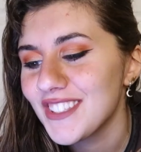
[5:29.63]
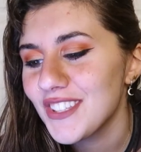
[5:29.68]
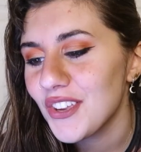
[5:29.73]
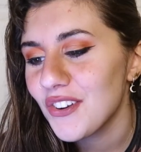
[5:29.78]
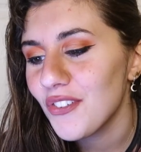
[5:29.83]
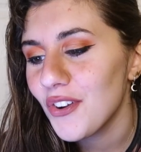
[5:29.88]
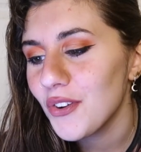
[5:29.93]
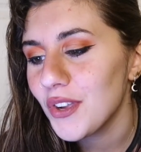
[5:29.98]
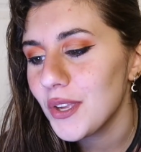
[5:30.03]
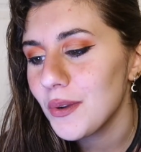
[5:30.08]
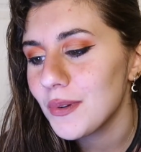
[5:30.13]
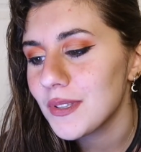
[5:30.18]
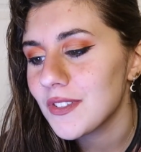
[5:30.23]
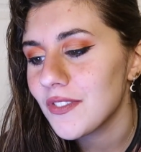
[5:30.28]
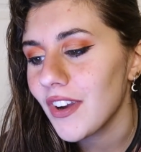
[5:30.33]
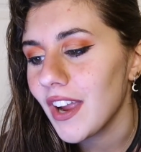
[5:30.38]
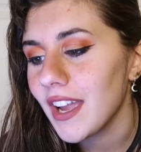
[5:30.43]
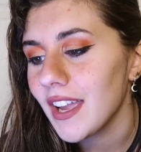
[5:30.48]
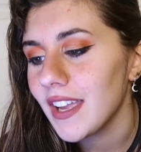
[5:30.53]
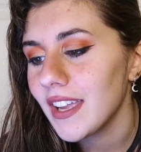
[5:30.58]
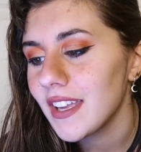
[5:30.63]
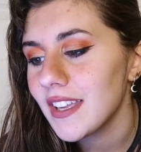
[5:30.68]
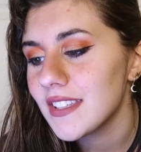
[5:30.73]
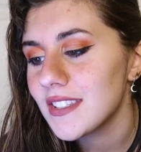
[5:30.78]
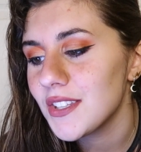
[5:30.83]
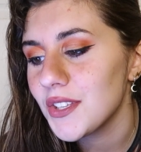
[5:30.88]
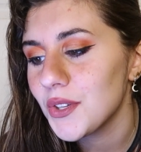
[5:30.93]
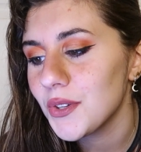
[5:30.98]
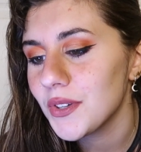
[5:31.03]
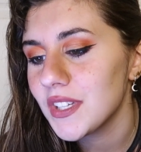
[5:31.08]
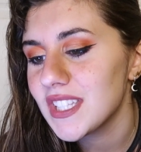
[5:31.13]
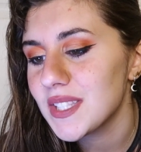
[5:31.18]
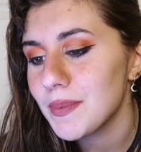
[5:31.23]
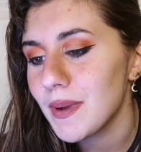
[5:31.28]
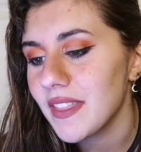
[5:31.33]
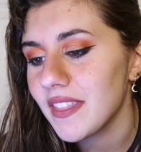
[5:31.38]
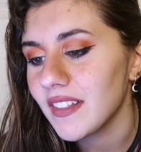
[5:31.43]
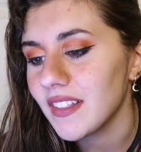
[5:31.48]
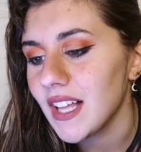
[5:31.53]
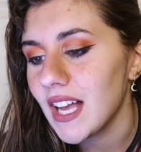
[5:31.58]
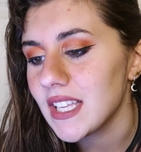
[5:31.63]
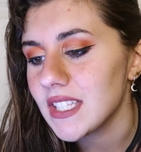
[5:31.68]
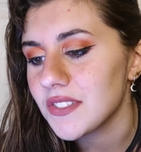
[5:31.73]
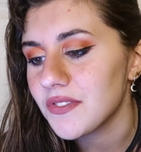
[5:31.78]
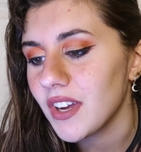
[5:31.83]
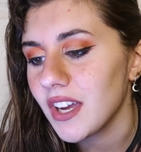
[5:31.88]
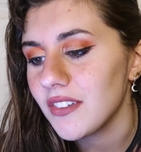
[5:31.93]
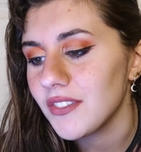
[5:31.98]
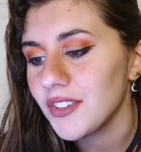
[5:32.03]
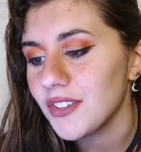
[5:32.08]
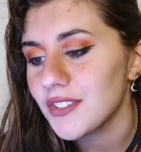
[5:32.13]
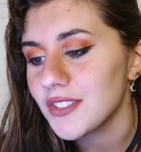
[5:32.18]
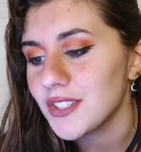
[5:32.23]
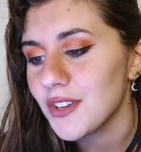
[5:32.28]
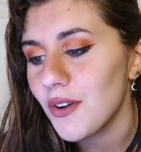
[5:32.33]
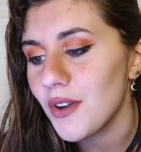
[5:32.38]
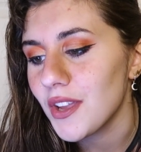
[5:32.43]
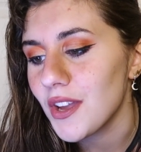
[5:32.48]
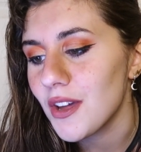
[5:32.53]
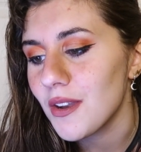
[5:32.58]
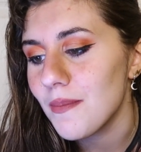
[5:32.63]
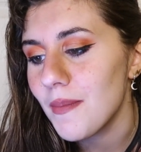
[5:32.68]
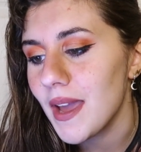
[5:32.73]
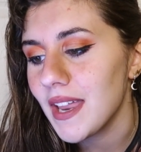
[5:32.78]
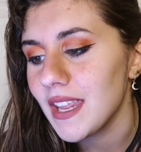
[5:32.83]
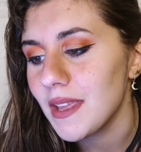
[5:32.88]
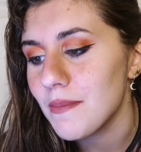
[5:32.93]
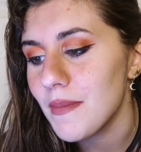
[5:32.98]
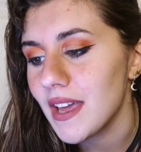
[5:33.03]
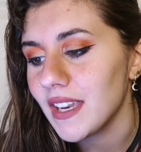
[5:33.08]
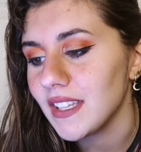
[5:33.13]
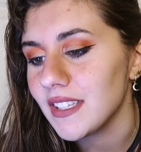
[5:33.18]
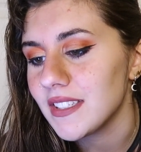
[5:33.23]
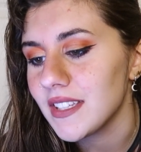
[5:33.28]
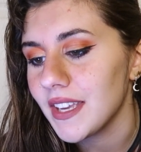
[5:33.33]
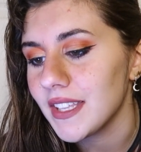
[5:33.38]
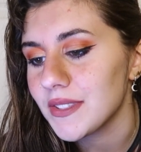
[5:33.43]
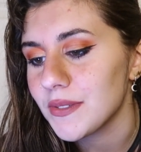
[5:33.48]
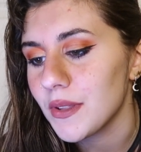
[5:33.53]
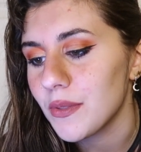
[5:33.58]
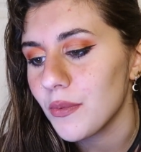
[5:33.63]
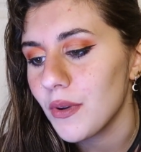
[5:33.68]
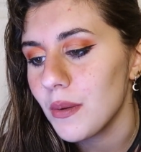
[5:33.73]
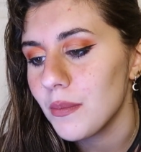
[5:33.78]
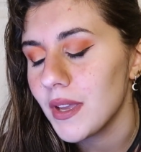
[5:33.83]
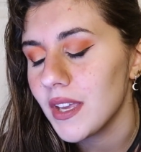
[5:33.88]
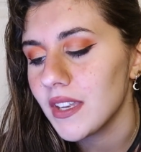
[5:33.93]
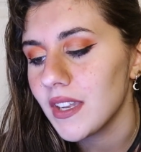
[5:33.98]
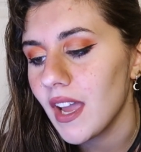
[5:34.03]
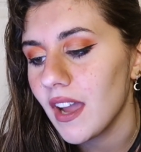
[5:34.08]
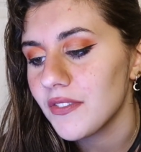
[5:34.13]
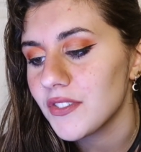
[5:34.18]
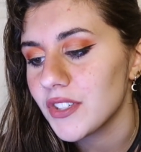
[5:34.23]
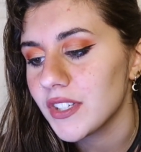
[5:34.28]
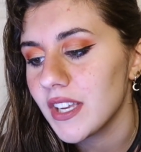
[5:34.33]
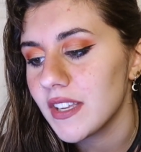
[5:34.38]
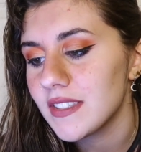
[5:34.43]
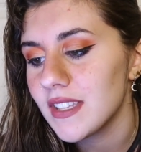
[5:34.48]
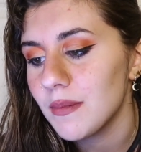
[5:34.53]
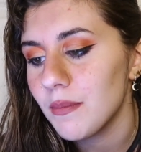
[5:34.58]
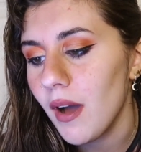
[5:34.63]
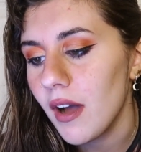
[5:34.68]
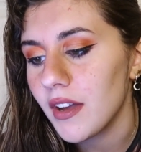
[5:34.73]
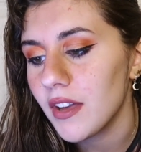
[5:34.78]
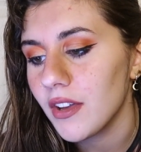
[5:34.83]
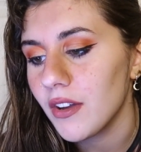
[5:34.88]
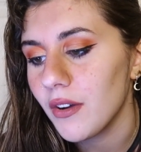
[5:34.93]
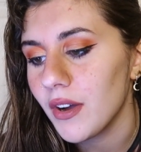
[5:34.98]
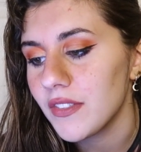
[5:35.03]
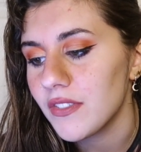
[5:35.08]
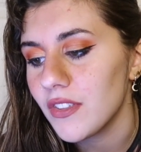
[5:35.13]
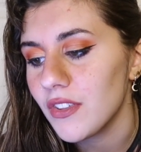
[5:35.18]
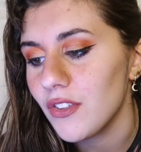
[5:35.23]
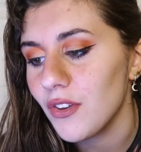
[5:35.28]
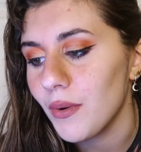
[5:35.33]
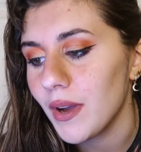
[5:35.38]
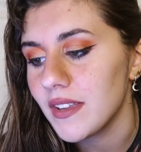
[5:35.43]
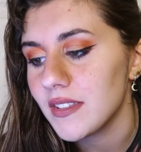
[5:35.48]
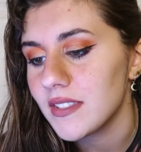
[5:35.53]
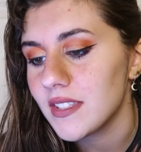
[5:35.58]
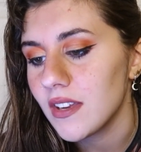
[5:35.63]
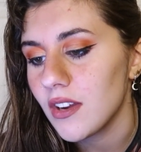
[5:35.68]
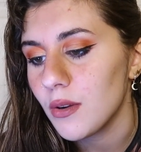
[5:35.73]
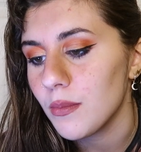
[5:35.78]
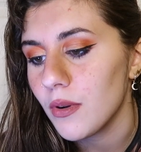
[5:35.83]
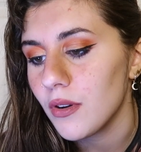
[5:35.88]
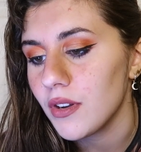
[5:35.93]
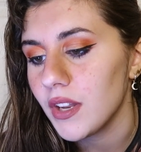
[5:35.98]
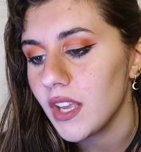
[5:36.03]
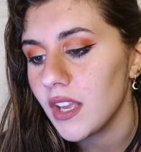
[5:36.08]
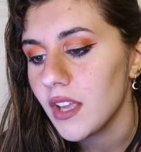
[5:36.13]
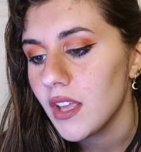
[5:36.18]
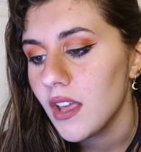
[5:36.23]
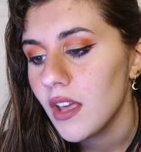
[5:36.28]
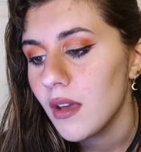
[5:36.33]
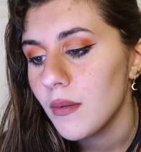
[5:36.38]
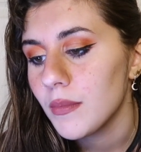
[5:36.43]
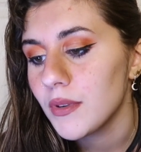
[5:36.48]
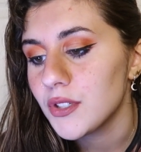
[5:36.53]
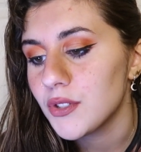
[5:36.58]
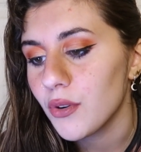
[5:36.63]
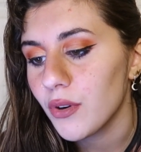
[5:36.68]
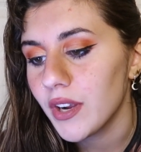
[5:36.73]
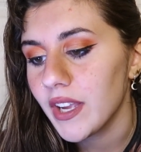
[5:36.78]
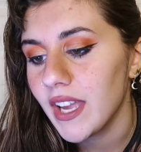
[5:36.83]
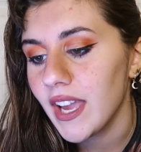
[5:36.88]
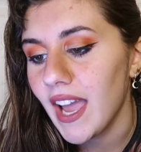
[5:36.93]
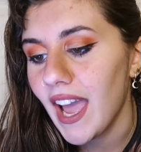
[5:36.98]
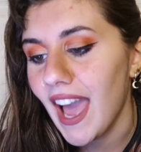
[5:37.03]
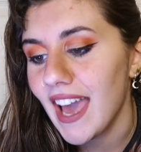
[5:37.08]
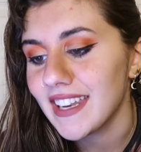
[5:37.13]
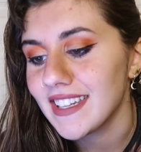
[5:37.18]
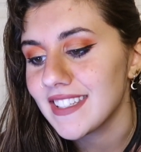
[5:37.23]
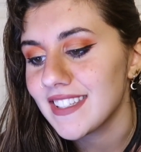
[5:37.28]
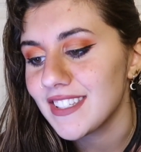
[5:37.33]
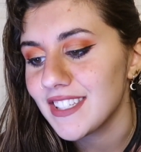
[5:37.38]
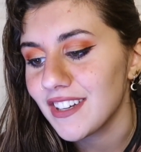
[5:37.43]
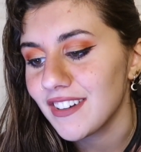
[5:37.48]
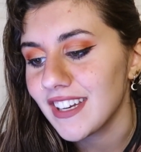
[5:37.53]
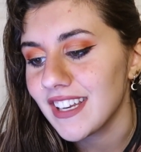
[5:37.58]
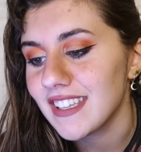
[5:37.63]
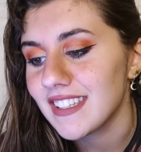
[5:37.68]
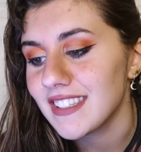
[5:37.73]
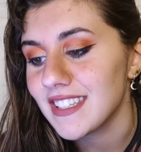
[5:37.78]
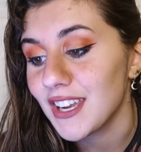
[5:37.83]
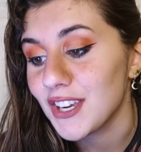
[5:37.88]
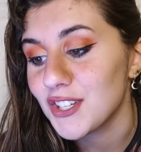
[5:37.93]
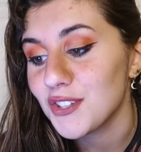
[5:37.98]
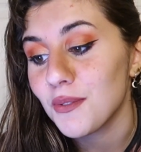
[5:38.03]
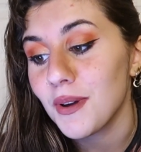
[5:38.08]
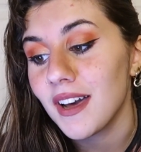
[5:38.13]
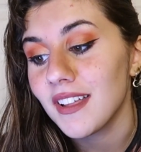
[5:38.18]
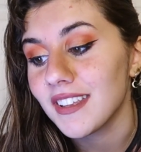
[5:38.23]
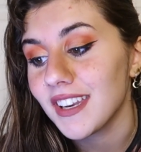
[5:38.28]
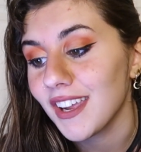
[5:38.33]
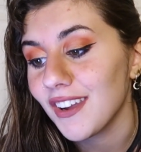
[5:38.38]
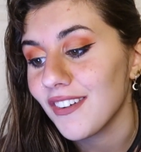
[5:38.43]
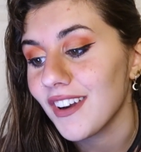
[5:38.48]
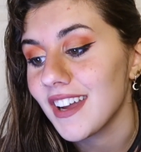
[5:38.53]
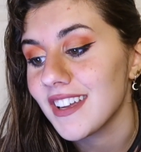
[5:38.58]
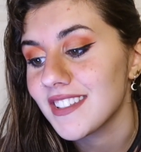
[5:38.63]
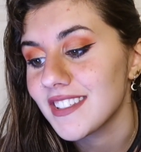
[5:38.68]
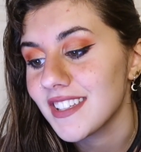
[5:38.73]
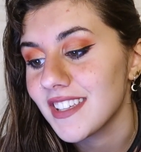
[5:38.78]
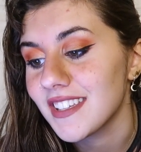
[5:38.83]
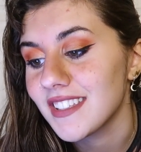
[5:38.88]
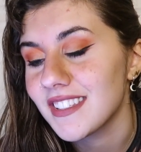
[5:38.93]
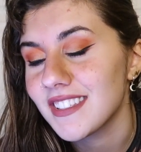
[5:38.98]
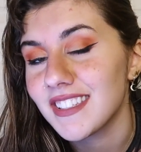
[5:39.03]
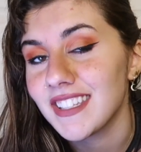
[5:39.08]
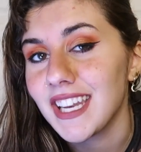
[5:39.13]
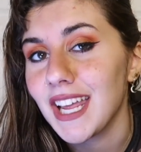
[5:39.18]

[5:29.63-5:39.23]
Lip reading: Todoroki was right. Izuku had spent the last 5 years going on many dates with women. After kissing Bakugo at the UA ceremony, Midoriya had a serious sexuality crisis.